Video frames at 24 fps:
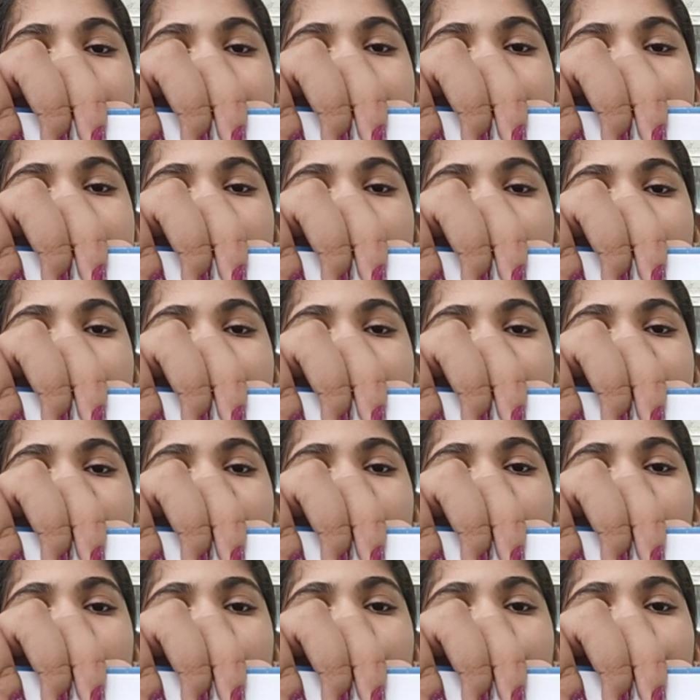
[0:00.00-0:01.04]

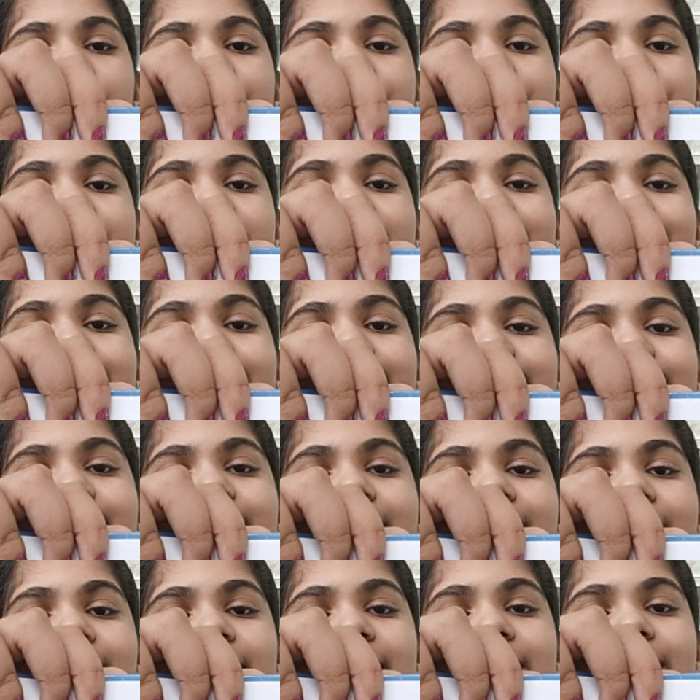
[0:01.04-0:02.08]
Pinocchio
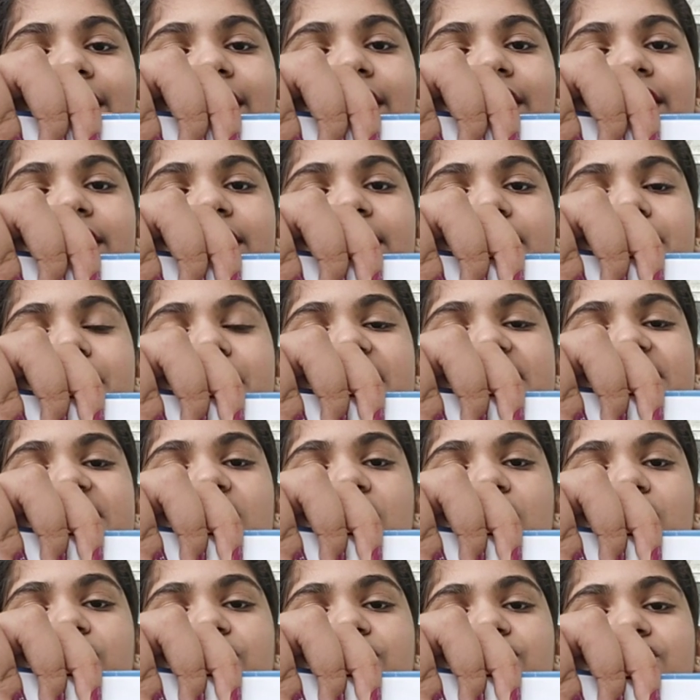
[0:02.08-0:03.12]
hitting
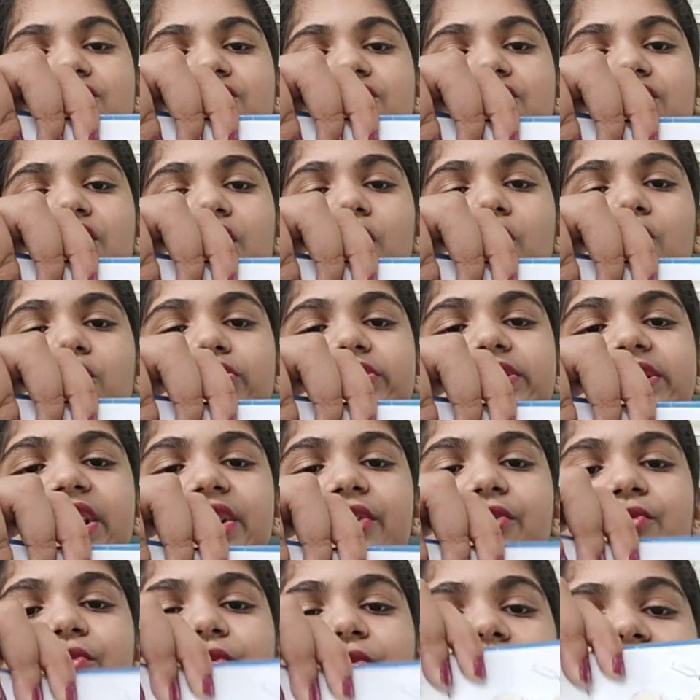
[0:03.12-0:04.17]
Geppetto's nose
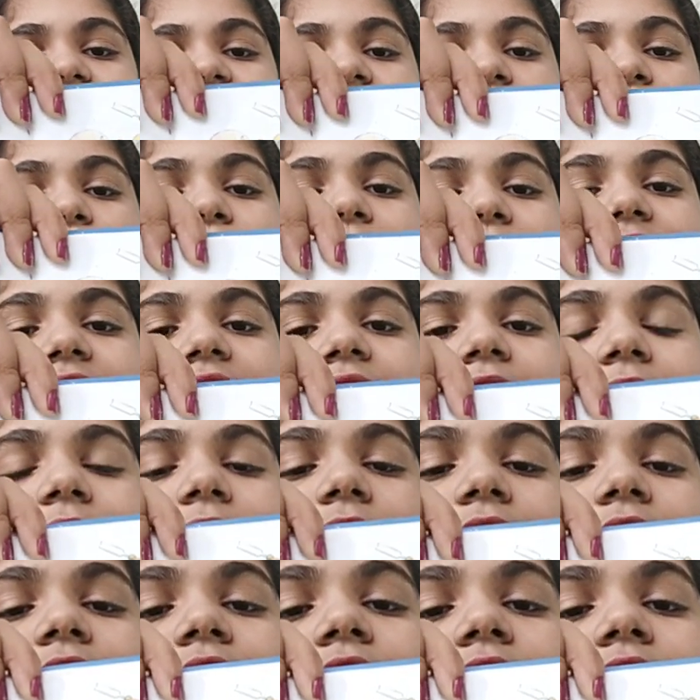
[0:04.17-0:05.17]
and running away,